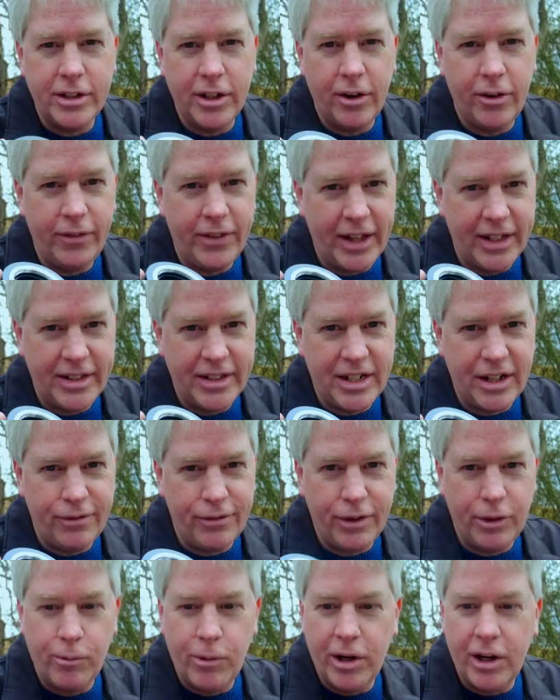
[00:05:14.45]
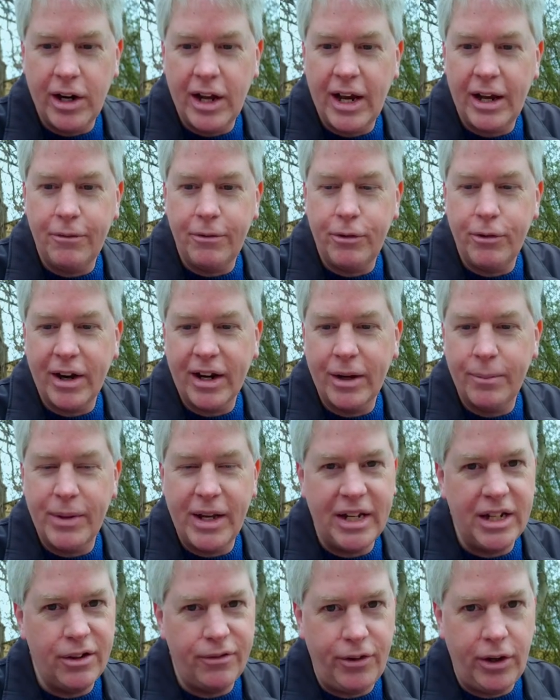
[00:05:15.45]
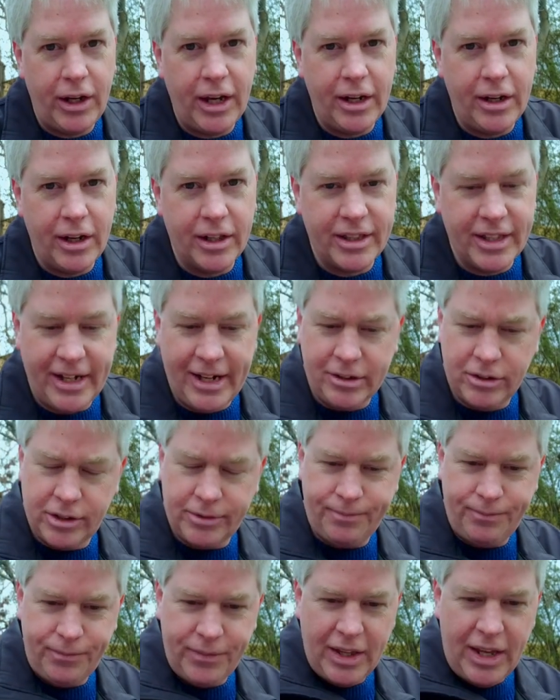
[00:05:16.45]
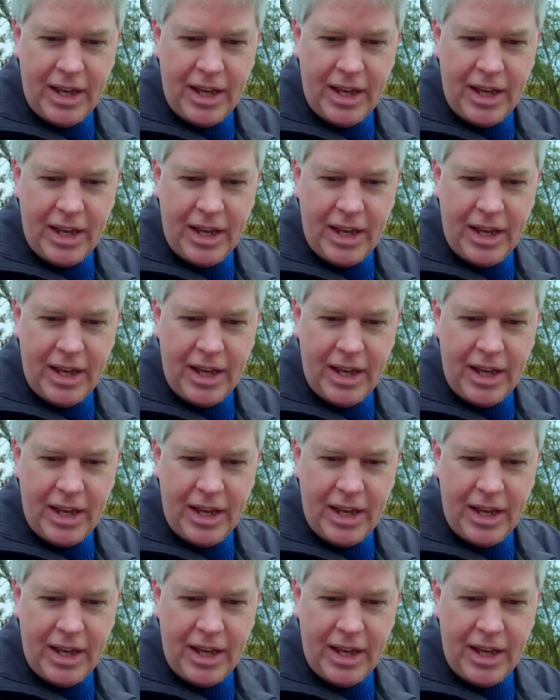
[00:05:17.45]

So that's definitely one I would recommend if you get nothing else.